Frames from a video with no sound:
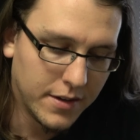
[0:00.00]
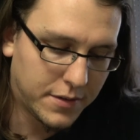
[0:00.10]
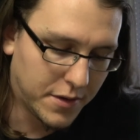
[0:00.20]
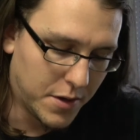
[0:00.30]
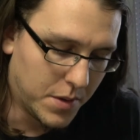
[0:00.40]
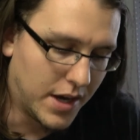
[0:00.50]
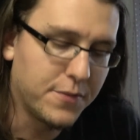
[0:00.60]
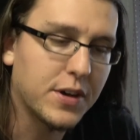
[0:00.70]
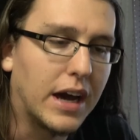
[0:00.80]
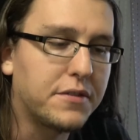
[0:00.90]
So
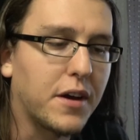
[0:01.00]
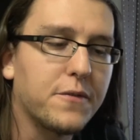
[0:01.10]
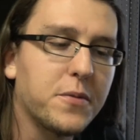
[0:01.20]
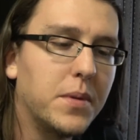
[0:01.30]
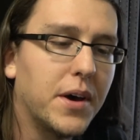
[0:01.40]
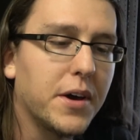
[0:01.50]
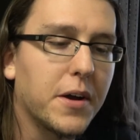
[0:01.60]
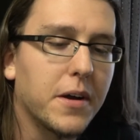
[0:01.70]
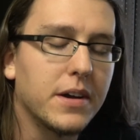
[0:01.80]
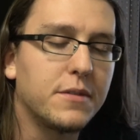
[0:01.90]
if you guys aren't familiar,